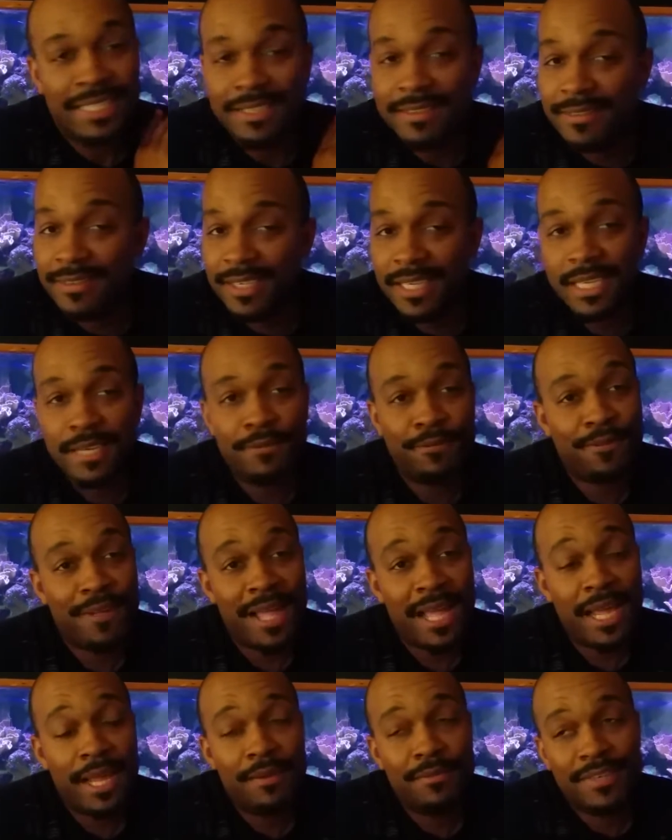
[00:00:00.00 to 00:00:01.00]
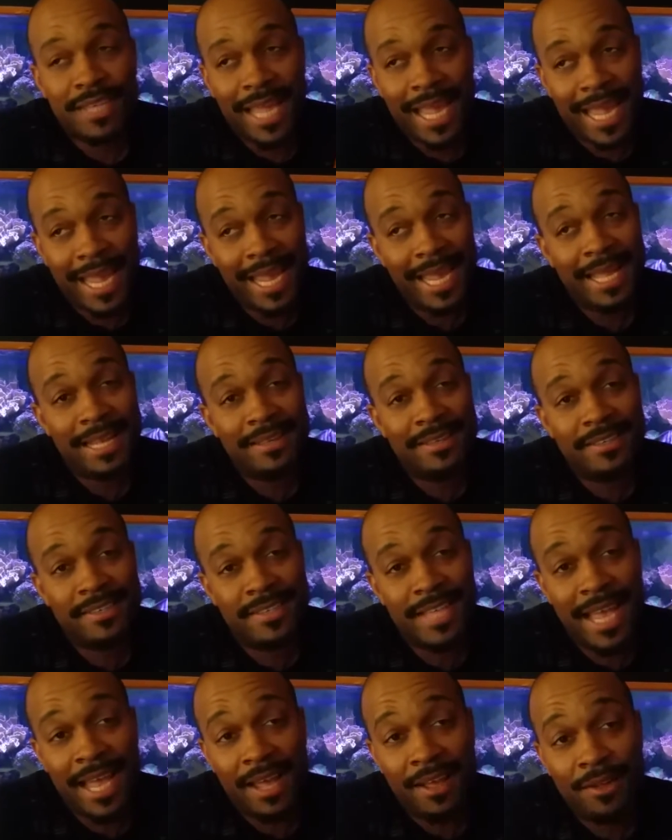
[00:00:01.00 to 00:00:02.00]
T5s, hands
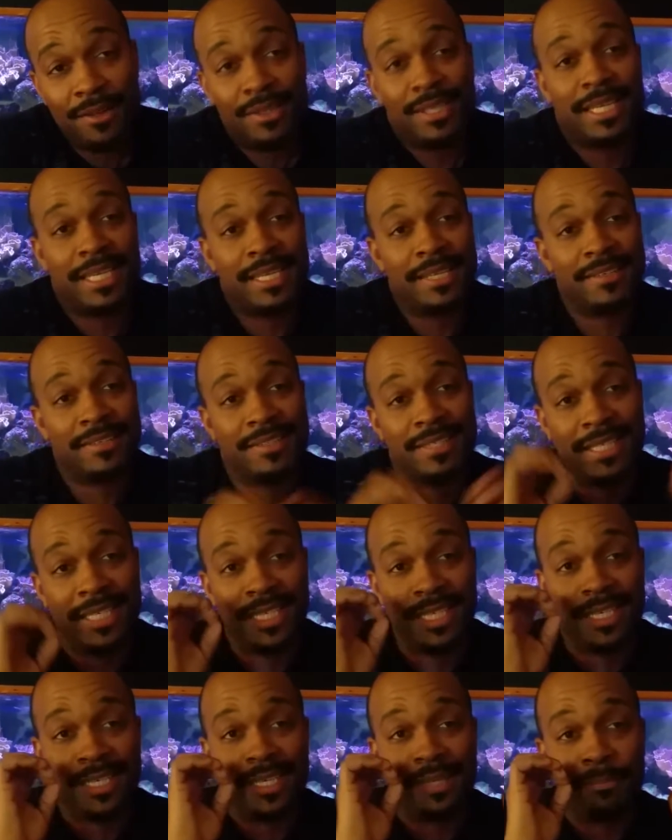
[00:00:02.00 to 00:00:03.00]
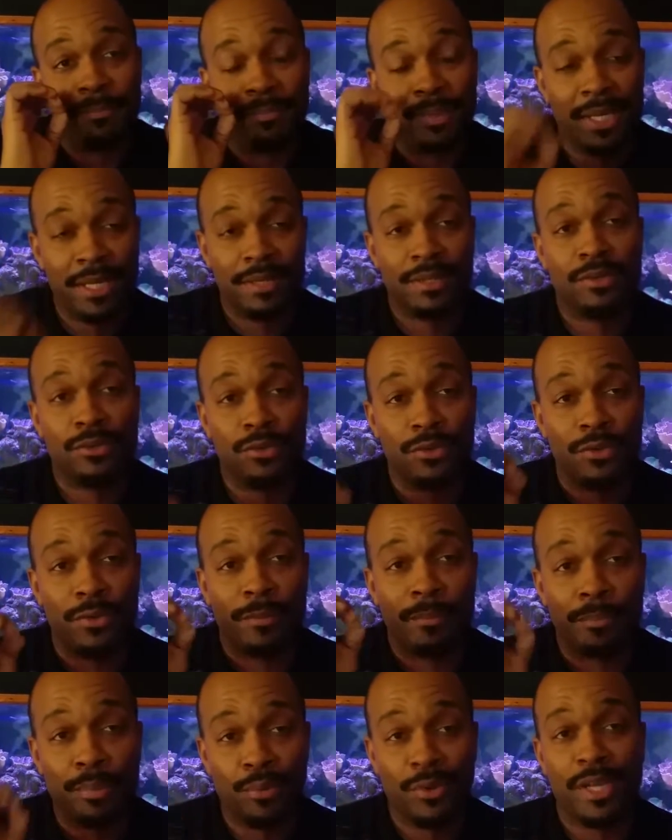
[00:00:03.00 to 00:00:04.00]
down, is the pinnacle
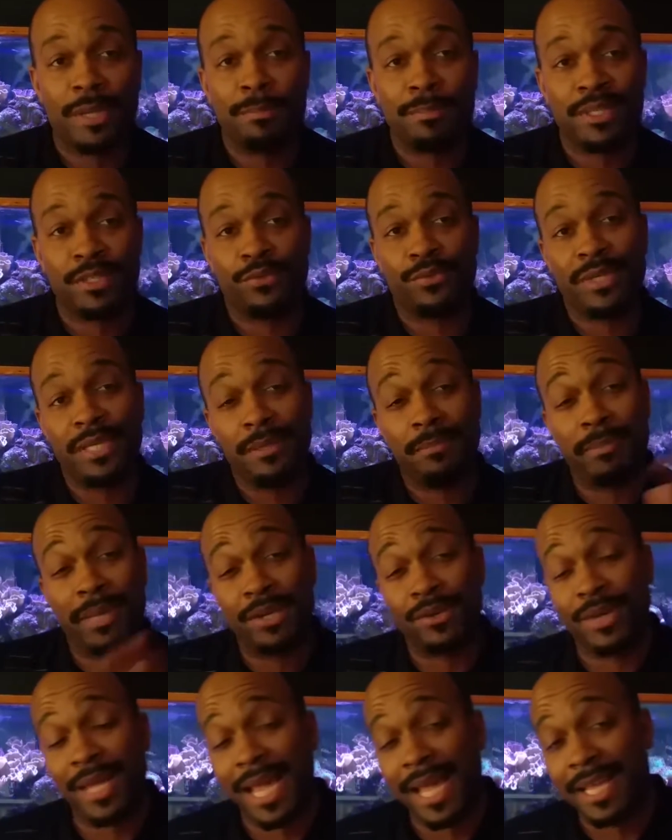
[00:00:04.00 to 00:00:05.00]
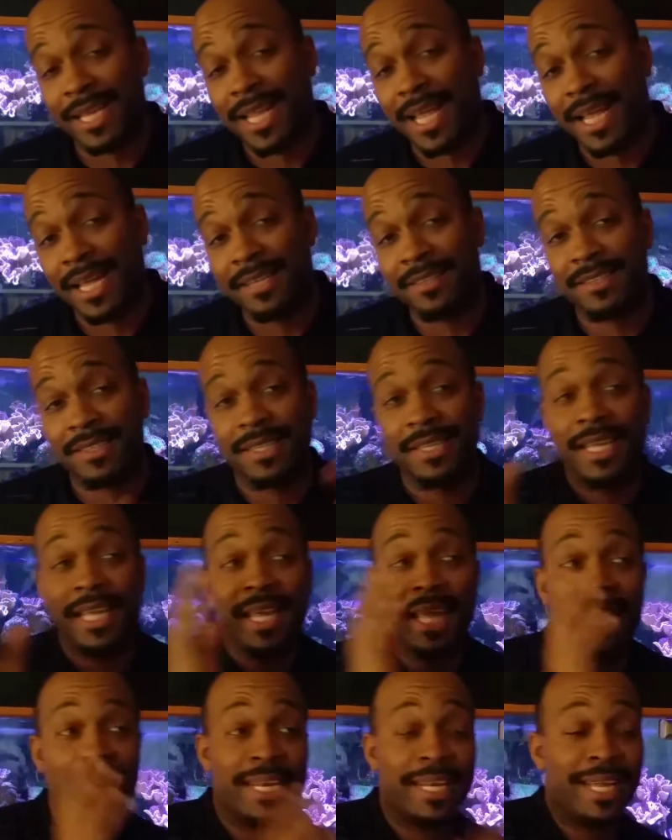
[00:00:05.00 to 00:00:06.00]
point between metal halides
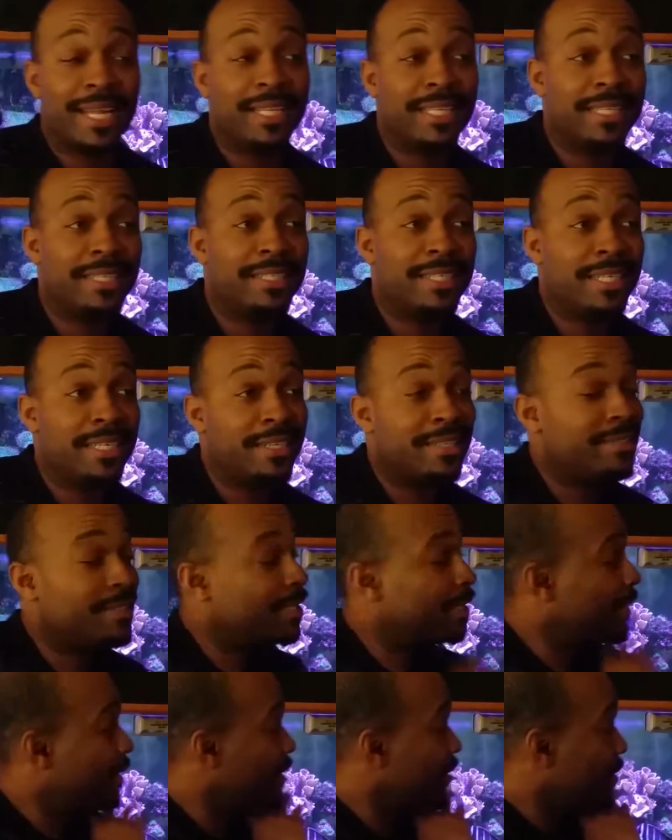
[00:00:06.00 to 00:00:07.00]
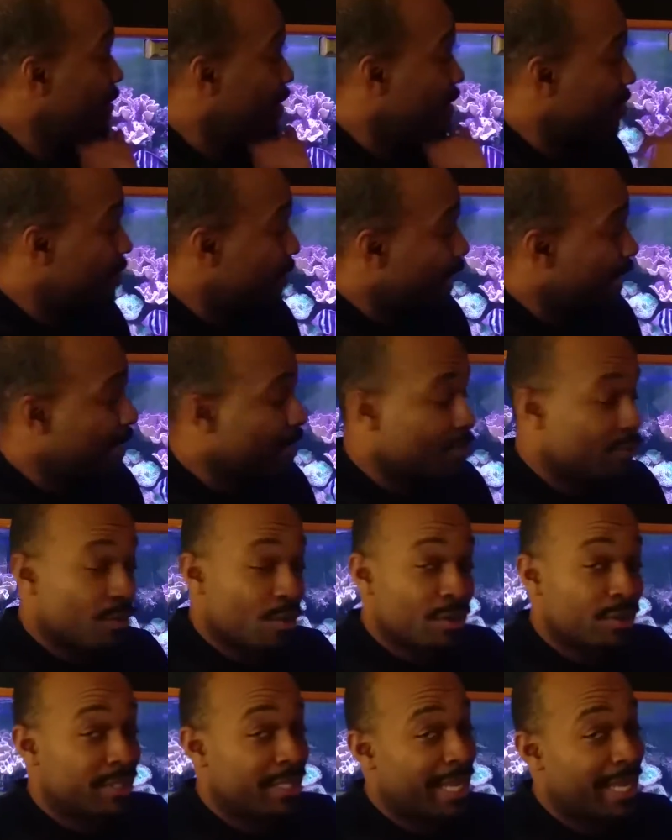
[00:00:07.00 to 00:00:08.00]
and LEDs. This tank is
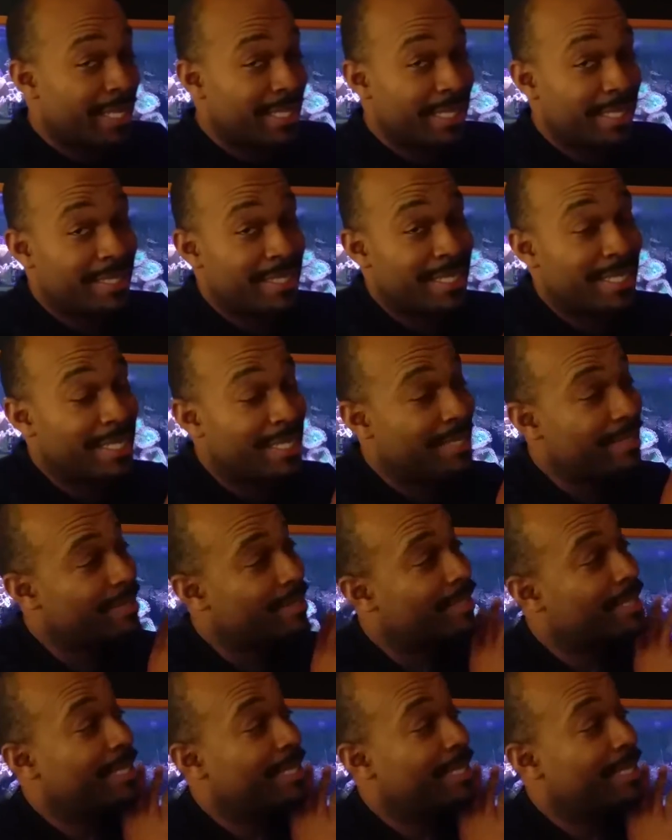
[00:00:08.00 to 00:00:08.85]
all on LEDs.